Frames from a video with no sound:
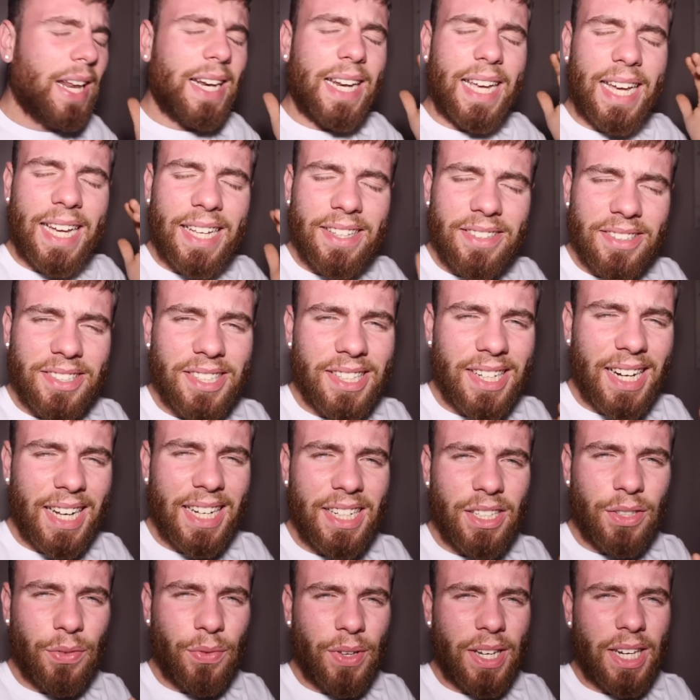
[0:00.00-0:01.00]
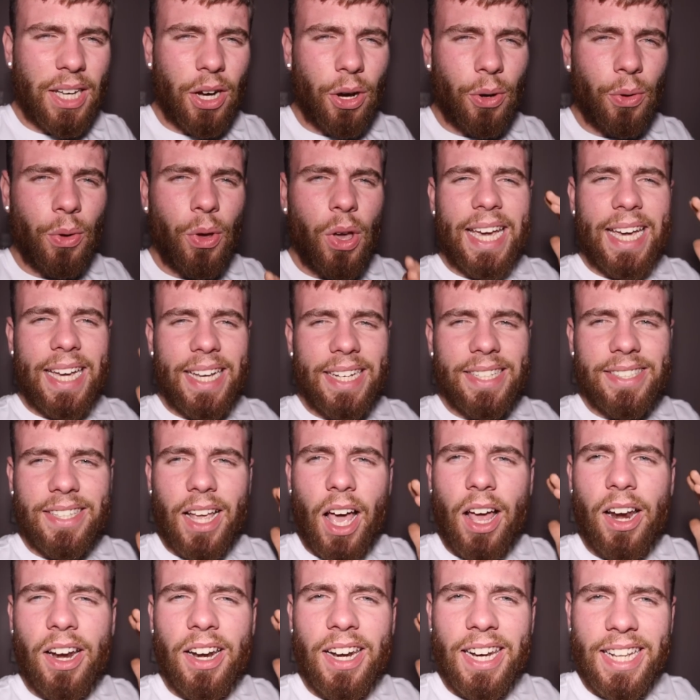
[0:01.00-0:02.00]
And in today's video, it
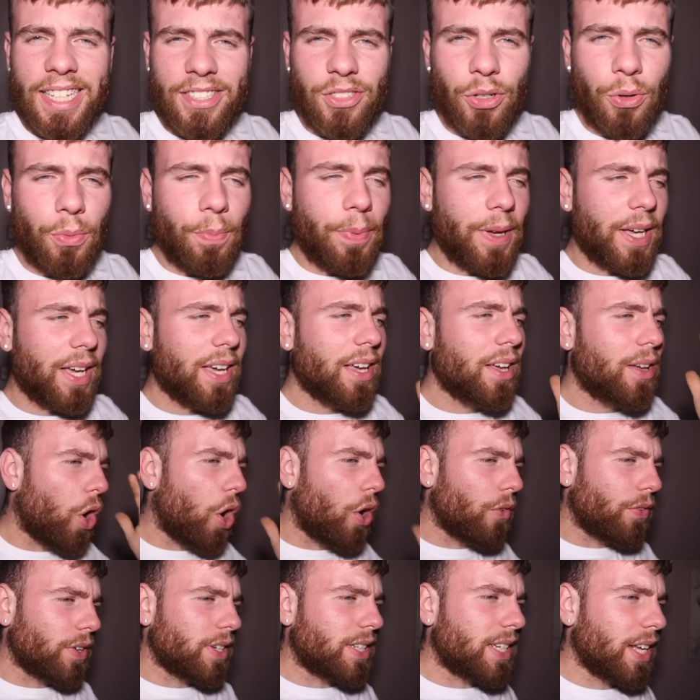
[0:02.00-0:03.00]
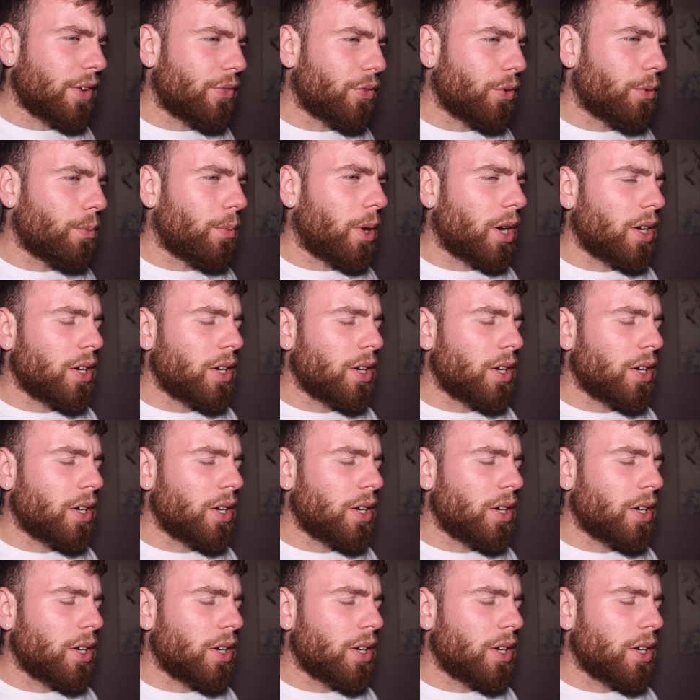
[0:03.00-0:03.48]
is a little bit of a different